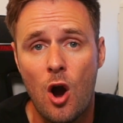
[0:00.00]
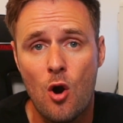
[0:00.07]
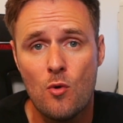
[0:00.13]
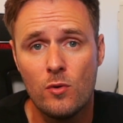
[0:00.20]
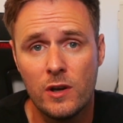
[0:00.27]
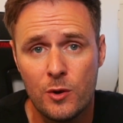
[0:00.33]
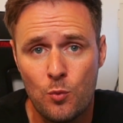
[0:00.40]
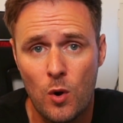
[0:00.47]

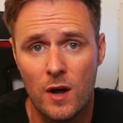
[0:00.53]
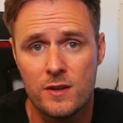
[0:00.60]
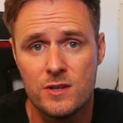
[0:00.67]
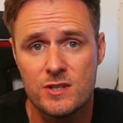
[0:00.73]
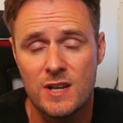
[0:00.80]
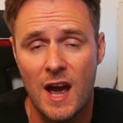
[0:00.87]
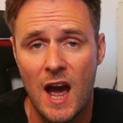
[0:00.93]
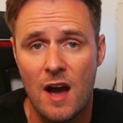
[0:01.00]
only
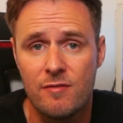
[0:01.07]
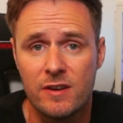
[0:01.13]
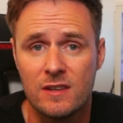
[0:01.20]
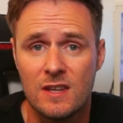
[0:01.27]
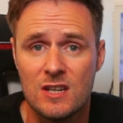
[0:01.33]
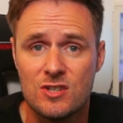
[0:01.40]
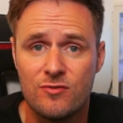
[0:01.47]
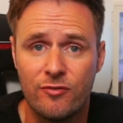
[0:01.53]
ones having
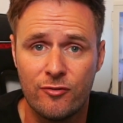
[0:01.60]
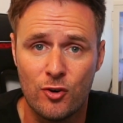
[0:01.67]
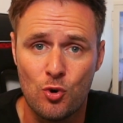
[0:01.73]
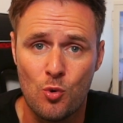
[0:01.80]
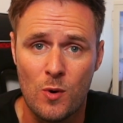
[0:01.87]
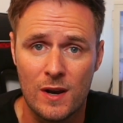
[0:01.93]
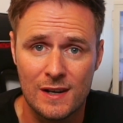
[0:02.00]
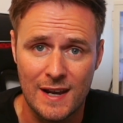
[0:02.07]
these
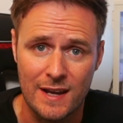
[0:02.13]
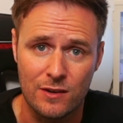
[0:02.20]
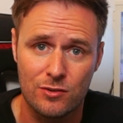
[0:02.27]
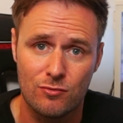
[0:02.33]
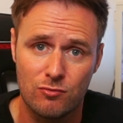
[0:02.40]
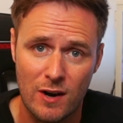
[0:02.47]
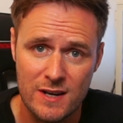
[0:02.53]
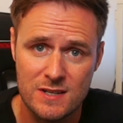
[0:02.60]
full length
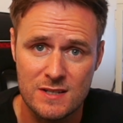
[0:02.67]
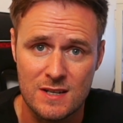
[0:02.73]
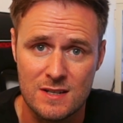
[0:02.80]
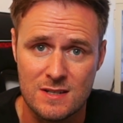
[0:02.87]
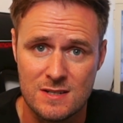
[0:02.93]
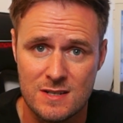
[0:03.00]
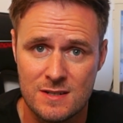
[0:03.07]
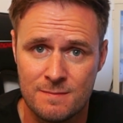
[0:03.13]

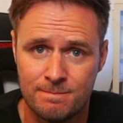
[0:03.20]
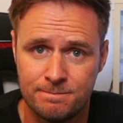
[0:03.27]
races.